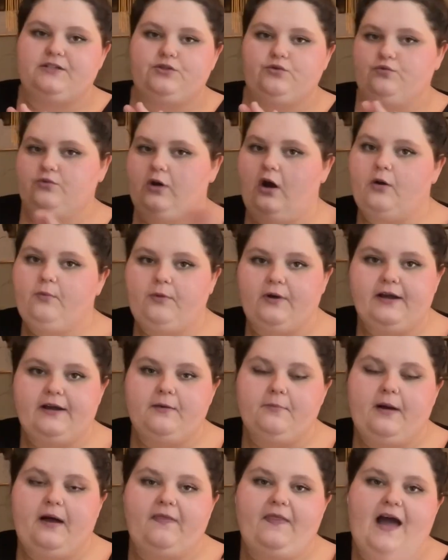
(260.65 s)
do not worry
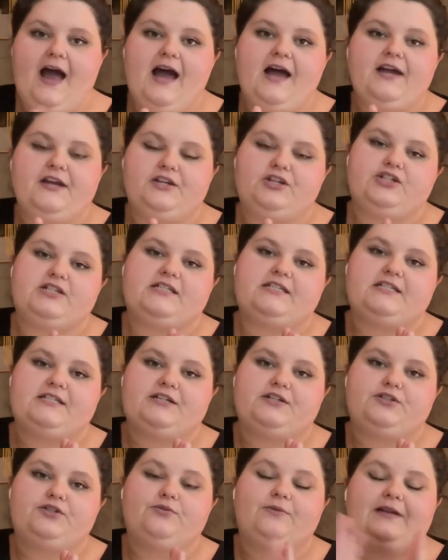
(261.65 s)
about that and just
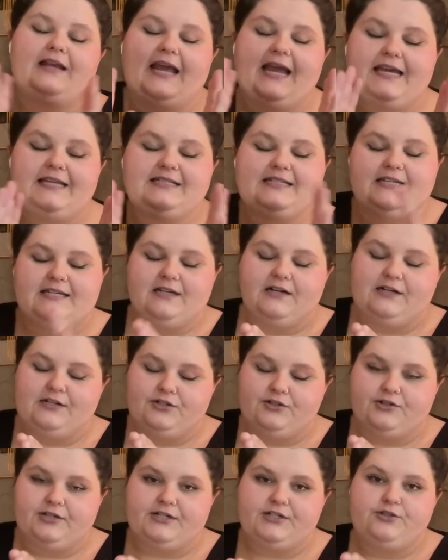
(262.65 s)
stick to an
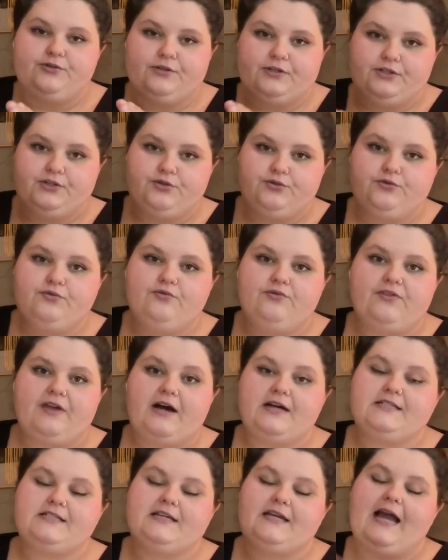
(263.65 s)
1,800 to a
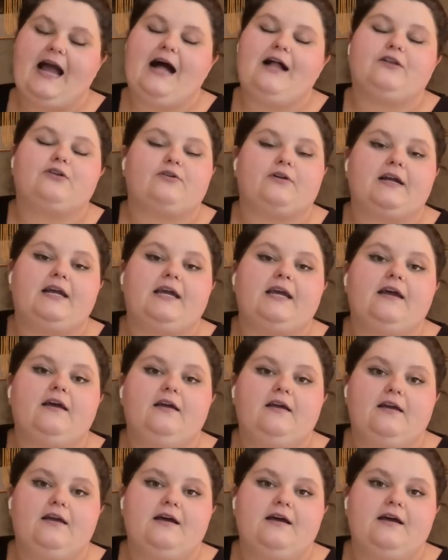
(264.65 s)
2,000 calorie